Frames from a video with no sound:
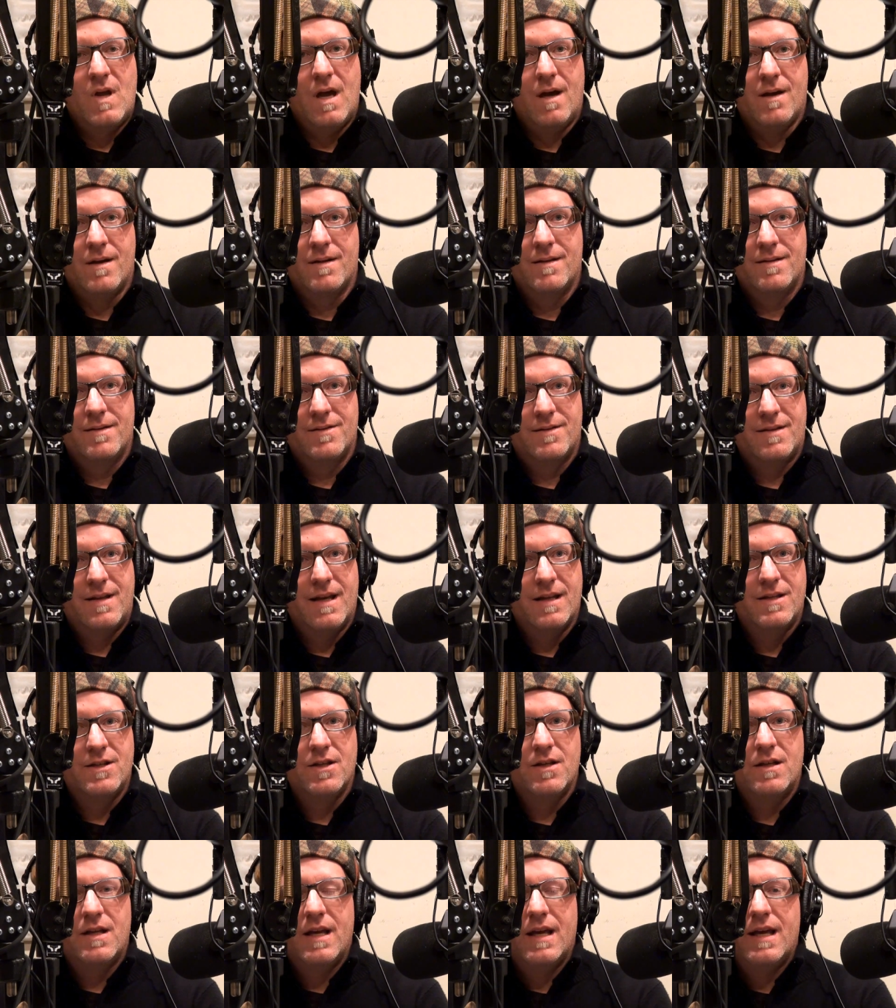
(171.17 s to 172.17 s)
Yeah,
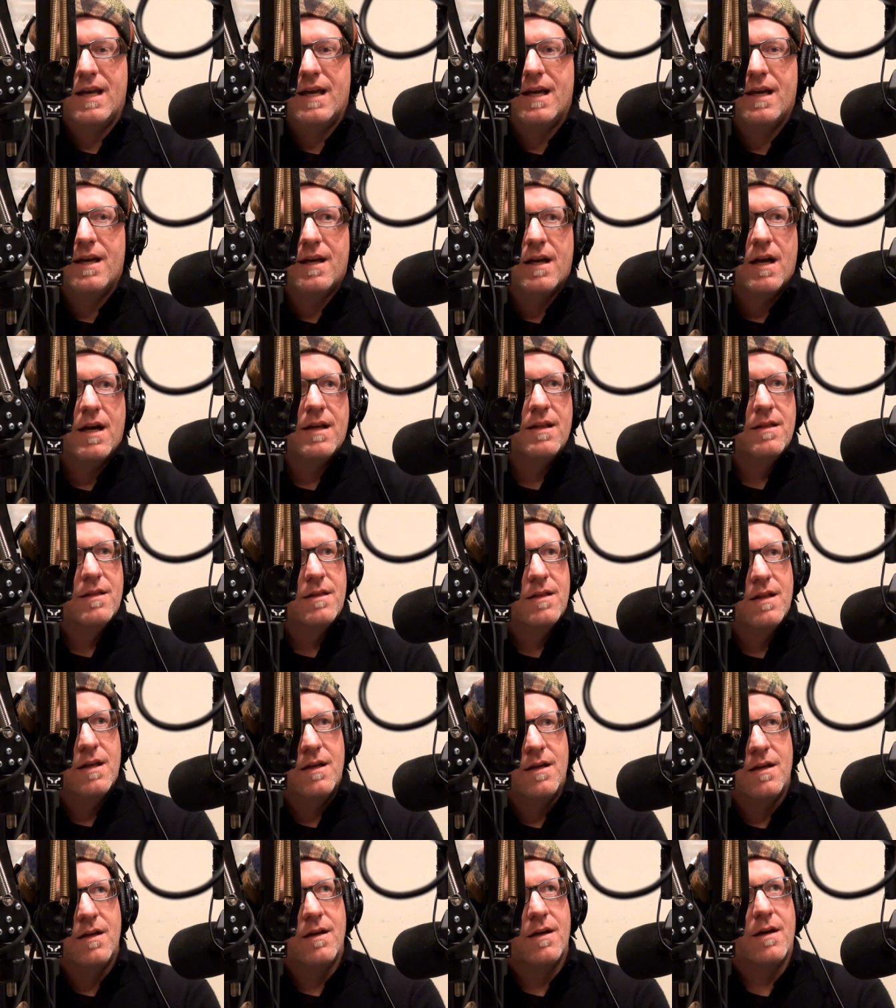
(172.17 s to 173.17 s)
sketch a day. I
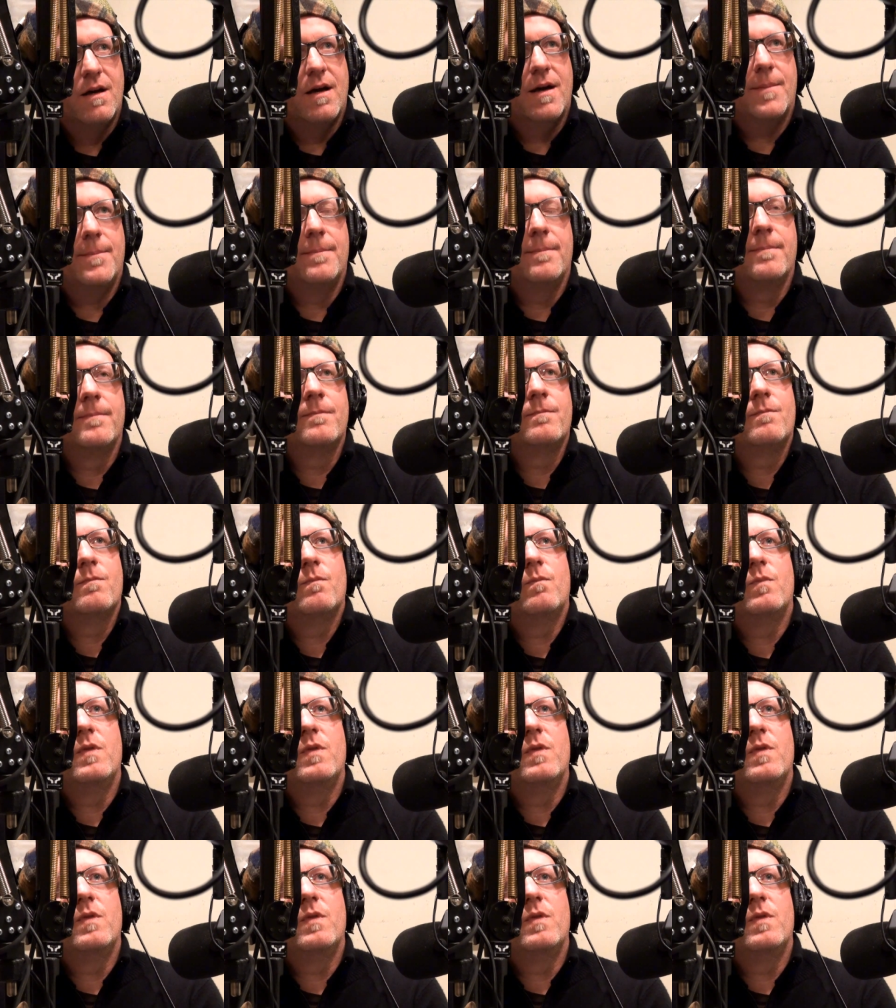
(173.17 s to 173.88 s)
think um,